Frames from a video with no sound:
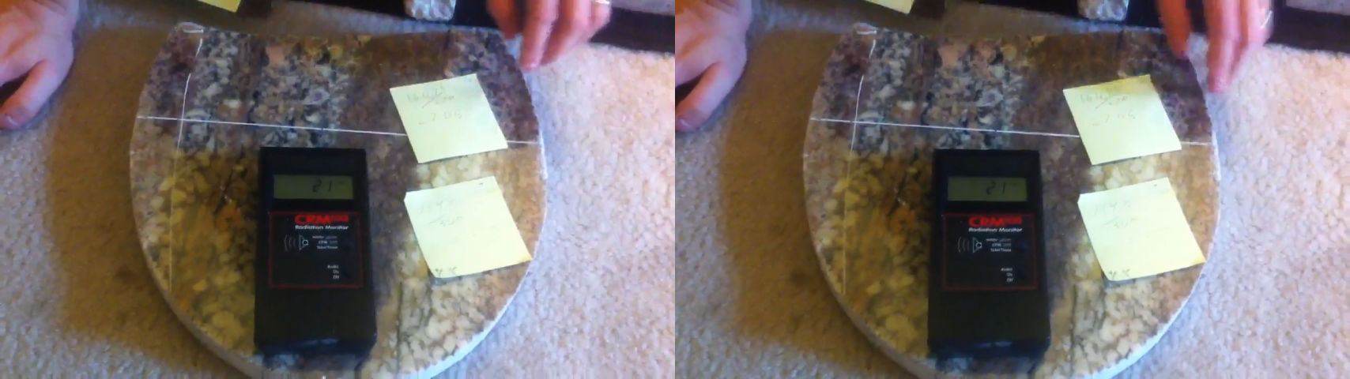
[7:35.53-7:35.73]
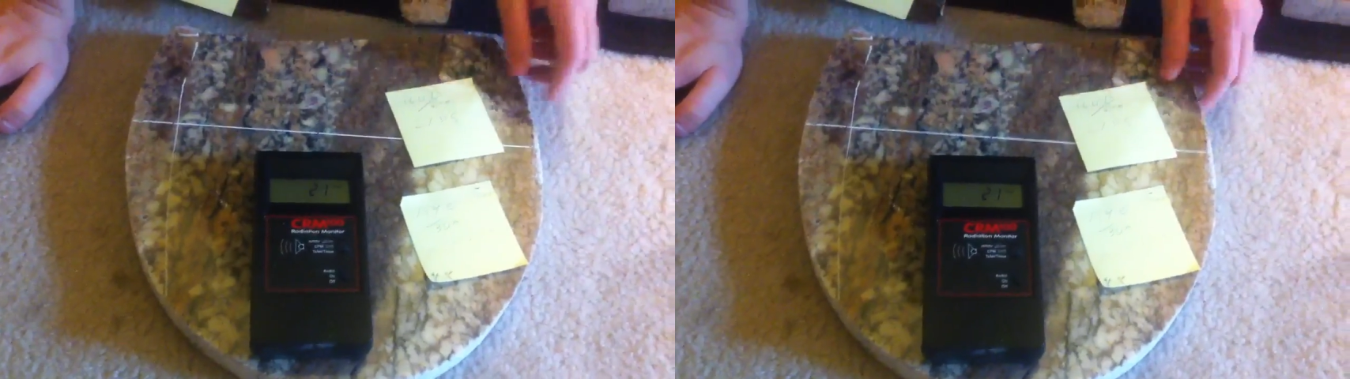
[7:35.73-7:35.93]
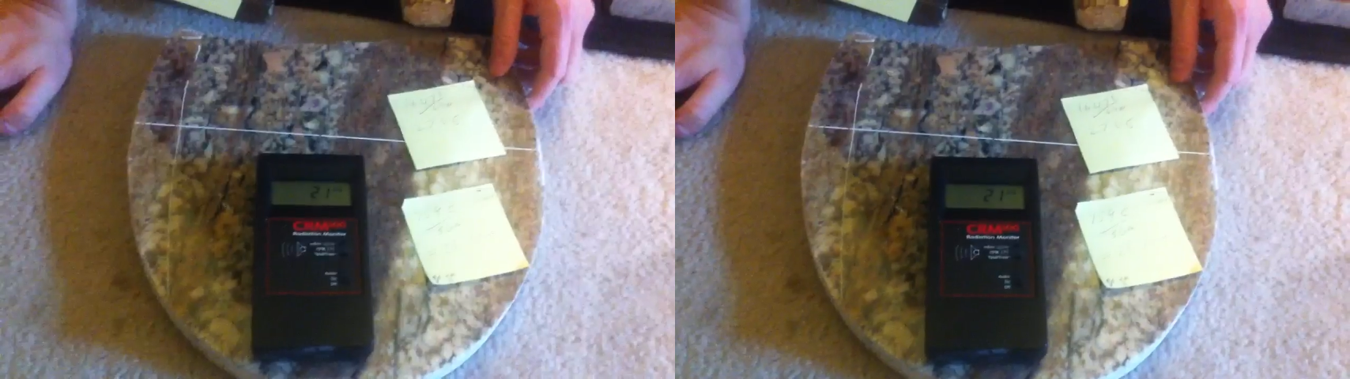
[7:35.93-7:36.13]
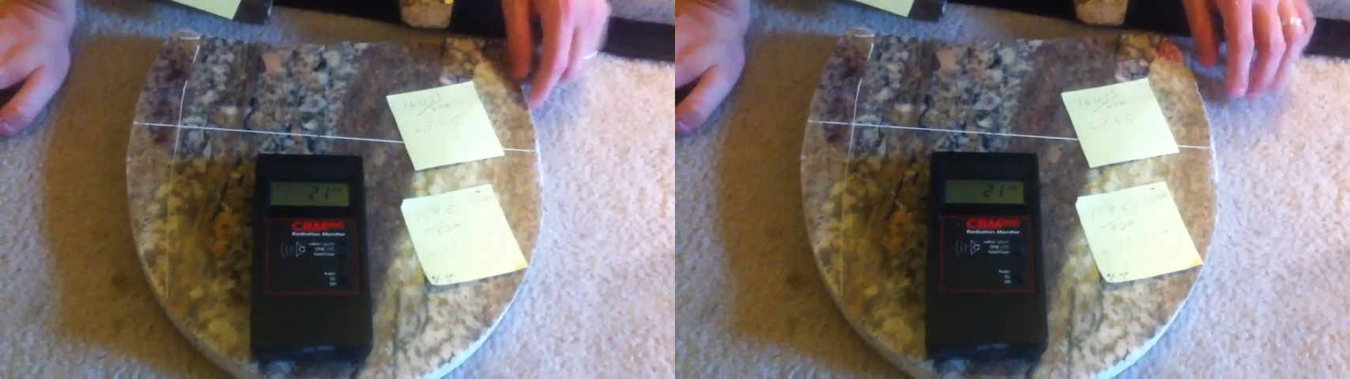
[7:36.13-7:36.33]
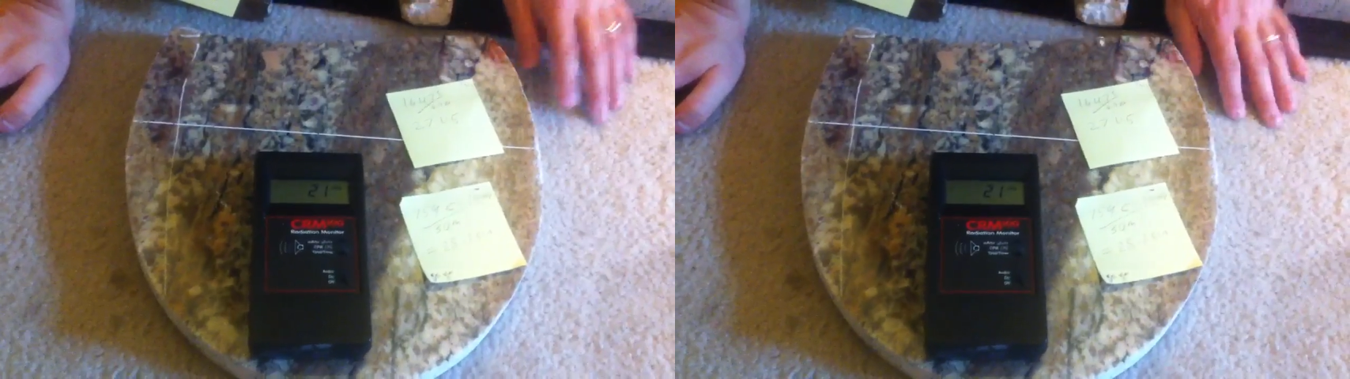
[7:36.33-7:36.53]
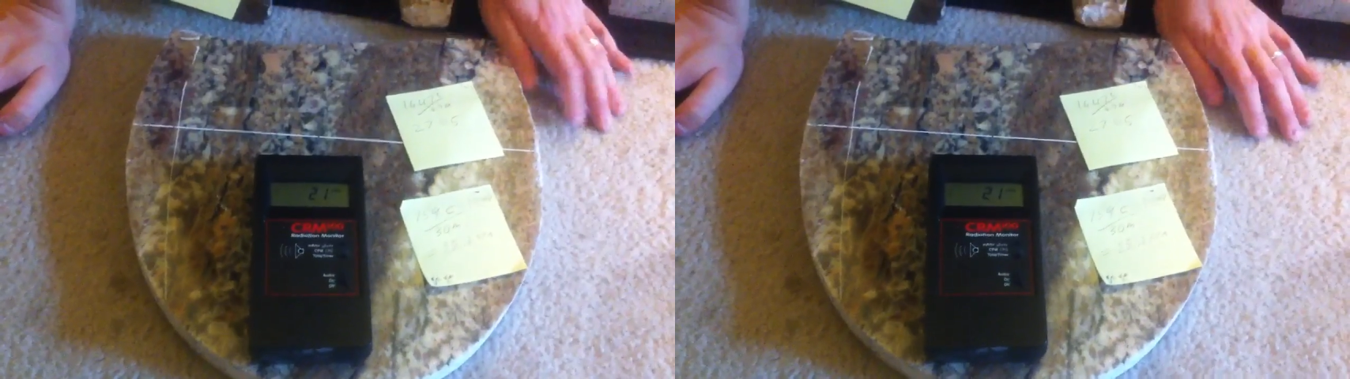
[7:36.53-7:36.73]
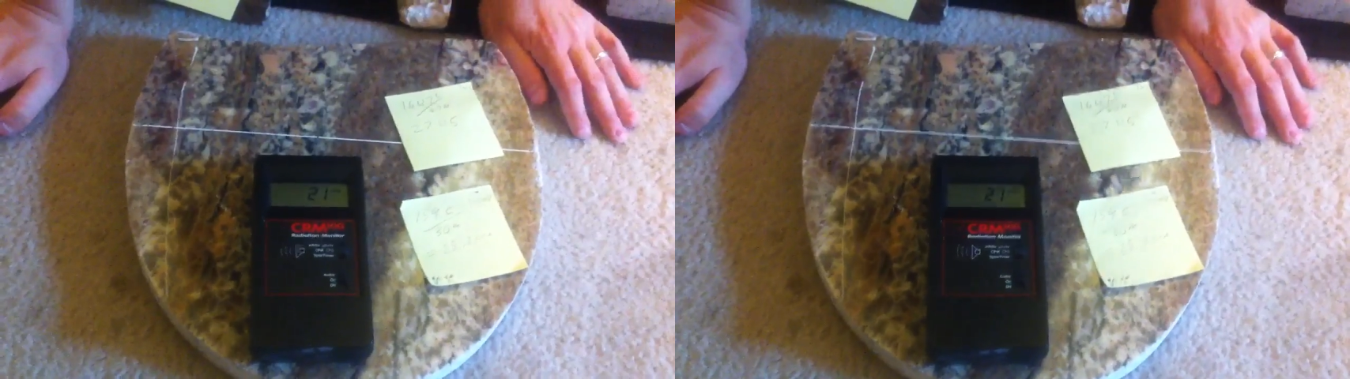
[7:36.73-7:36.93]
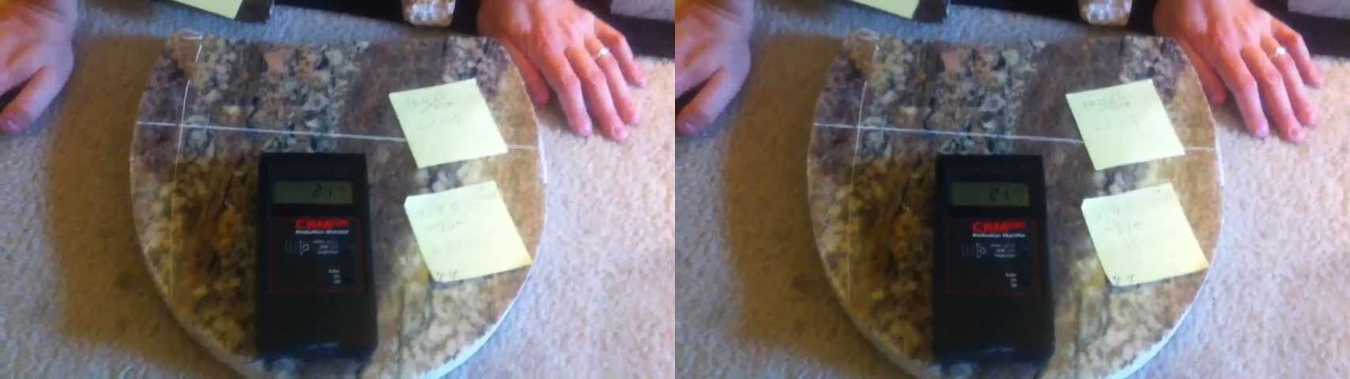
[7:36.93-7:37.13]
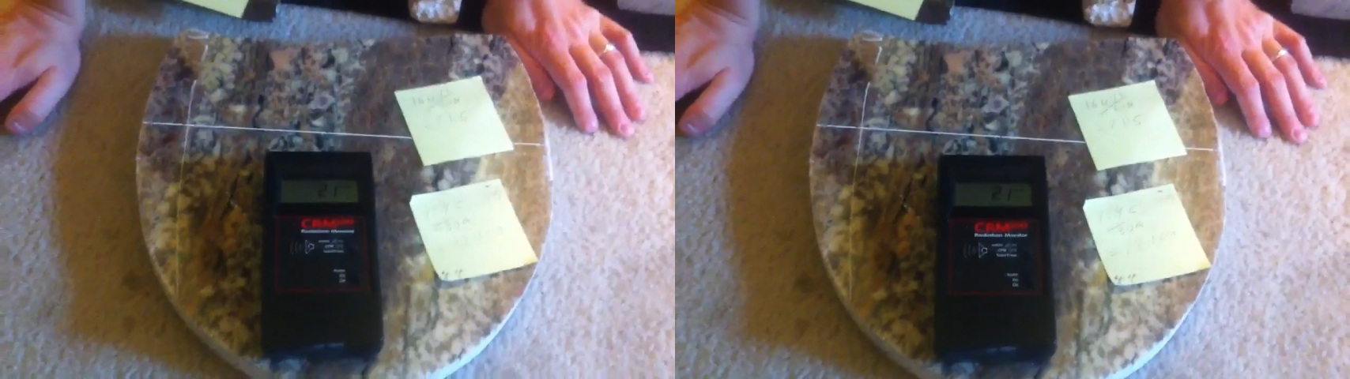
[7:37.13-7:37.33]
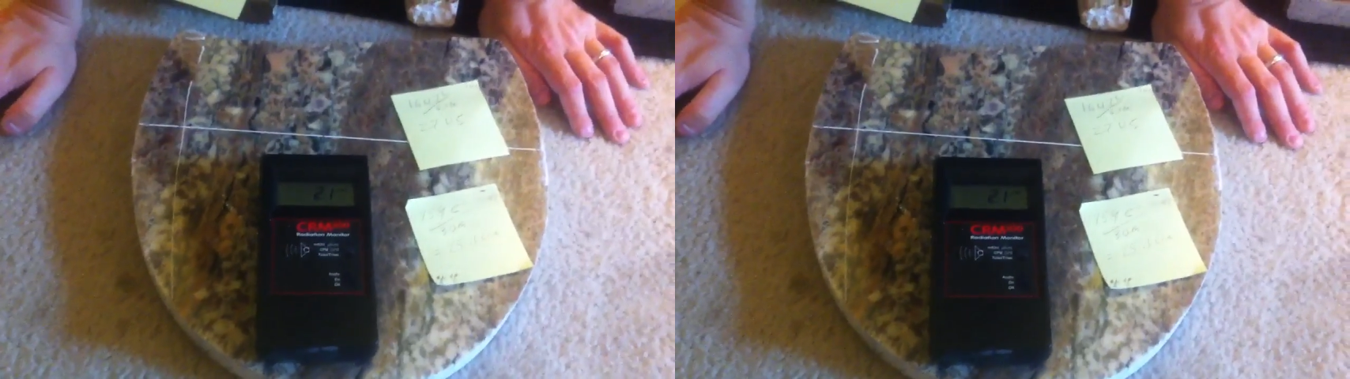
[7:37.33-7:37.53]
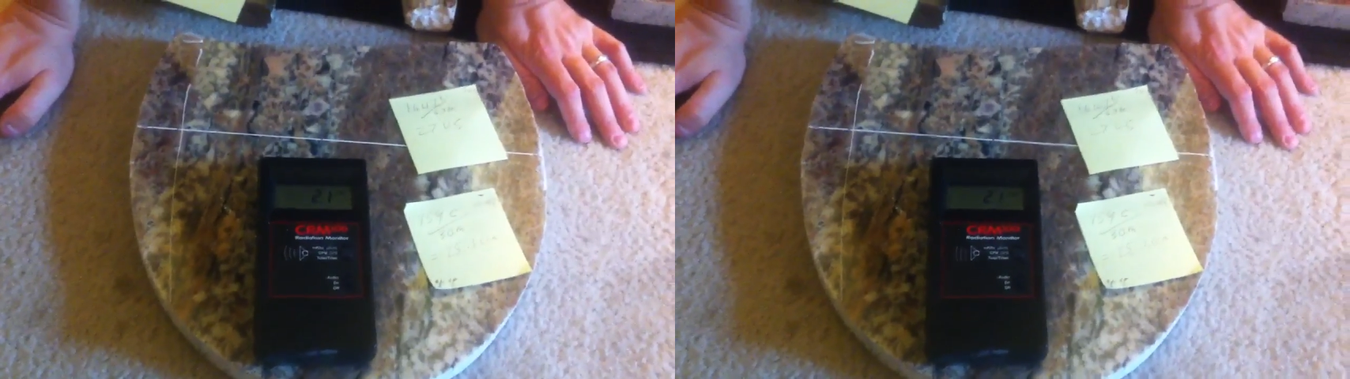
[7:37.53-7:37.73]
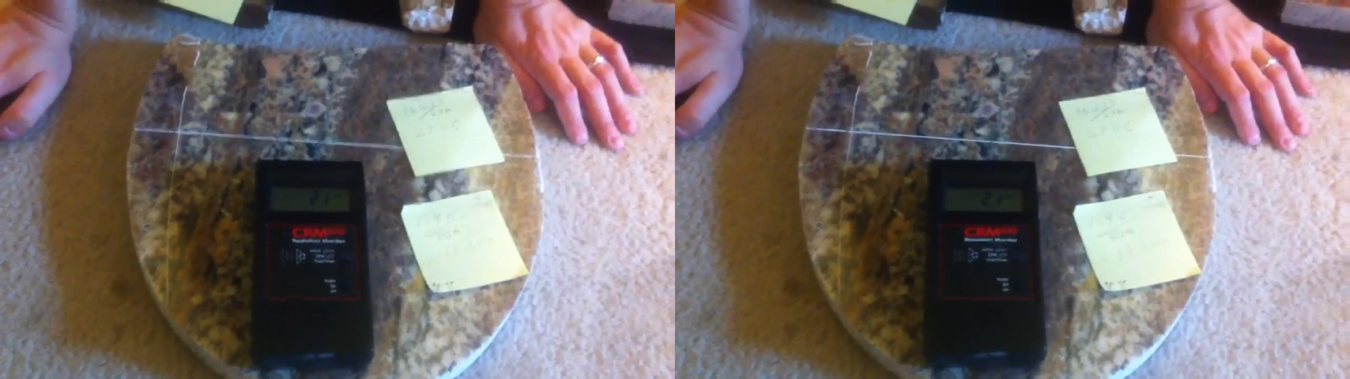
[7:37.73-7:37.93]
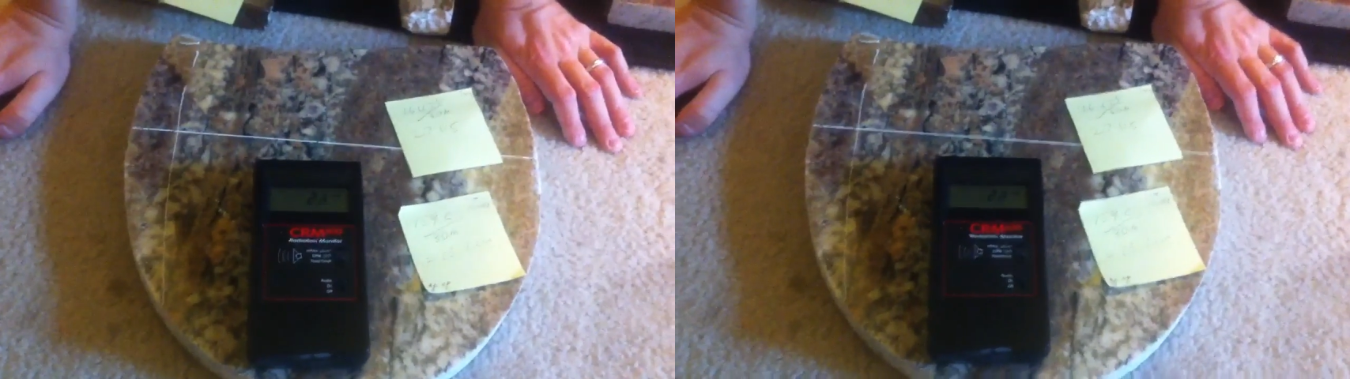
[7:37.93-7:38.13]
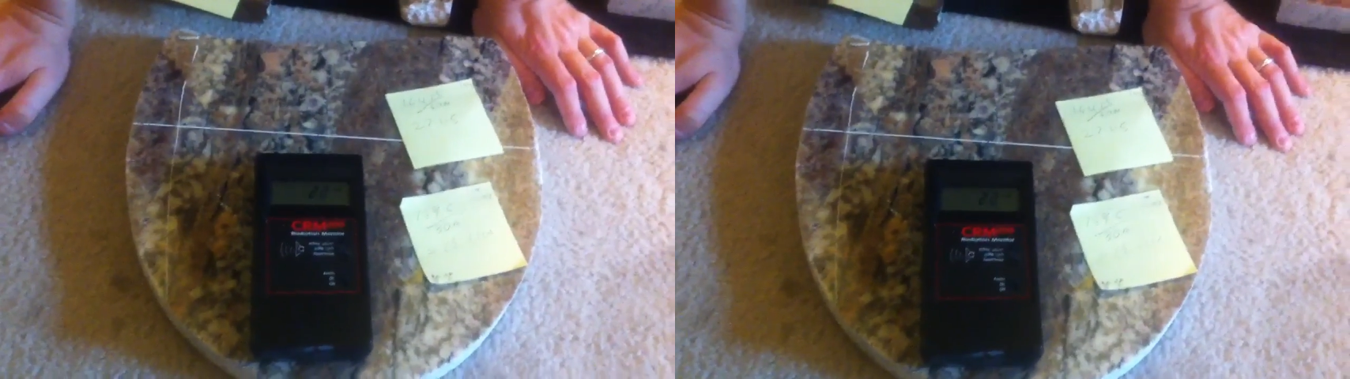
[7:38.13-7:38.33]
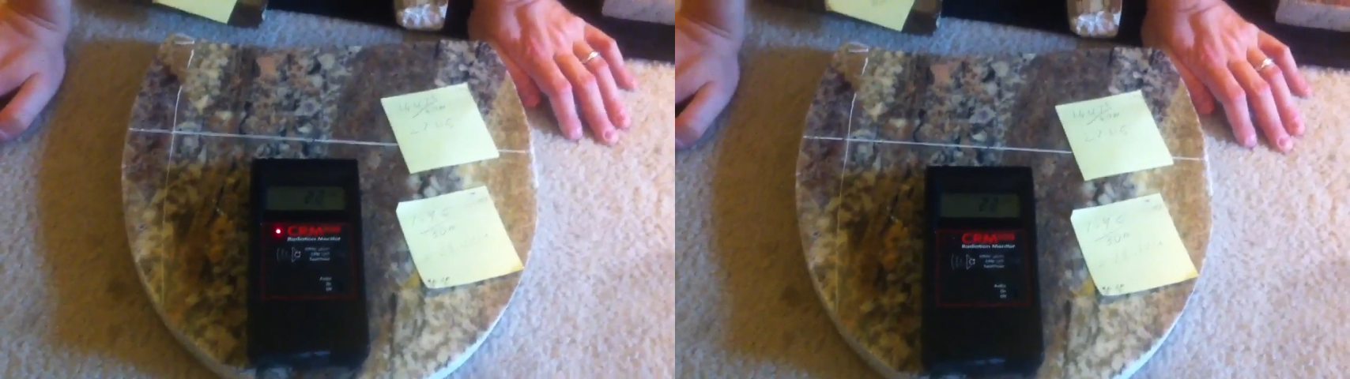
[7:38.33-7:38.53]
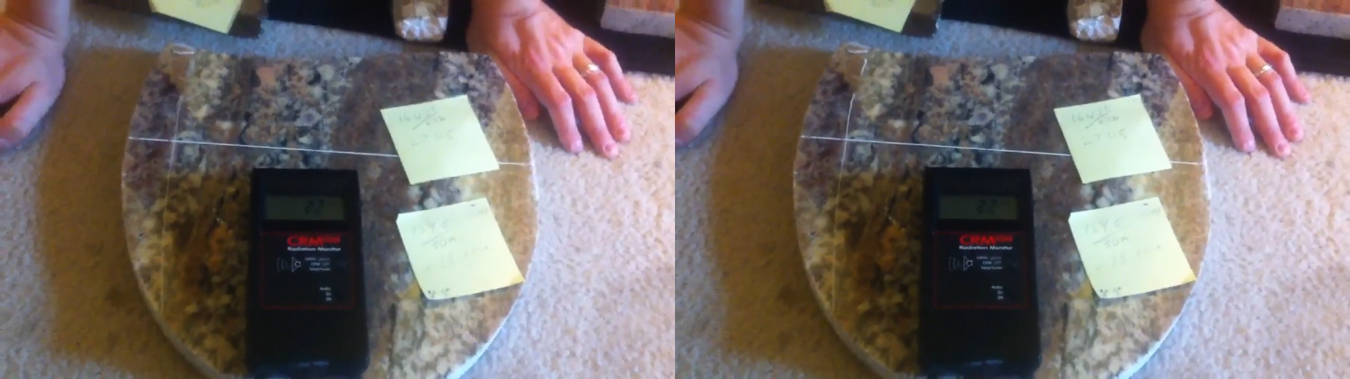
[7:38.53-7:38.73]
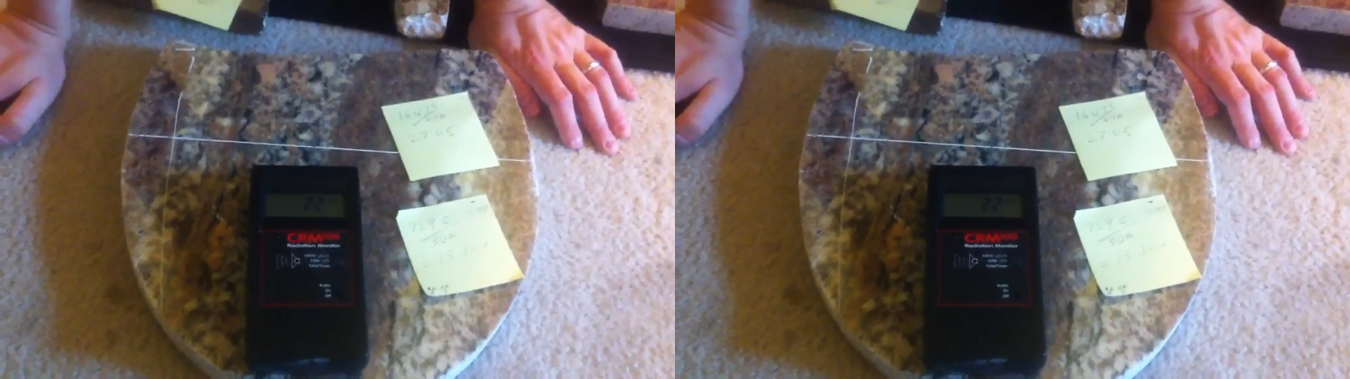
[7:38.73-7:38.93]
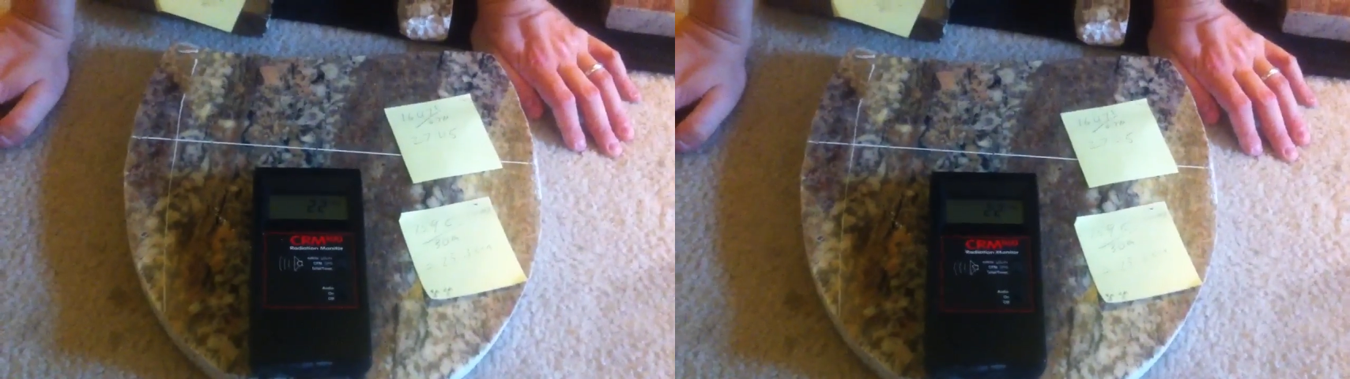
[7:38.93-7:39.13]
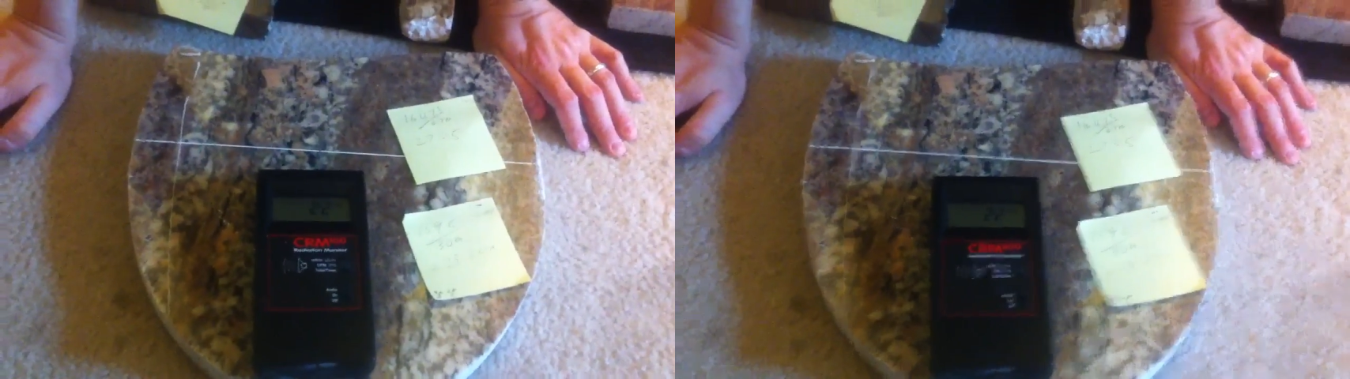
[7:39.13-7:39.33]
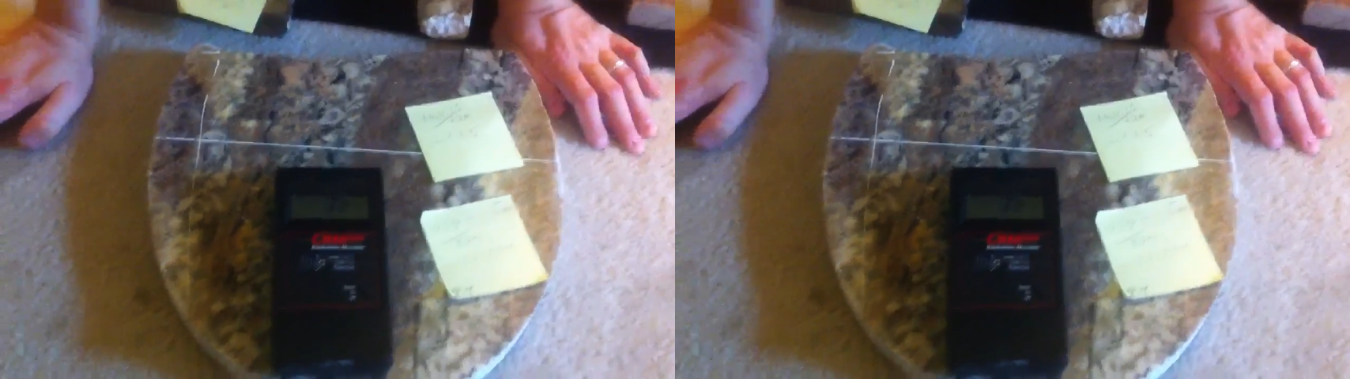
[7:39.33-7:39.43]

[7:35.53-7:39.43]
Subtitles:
[unreadable: no face in view]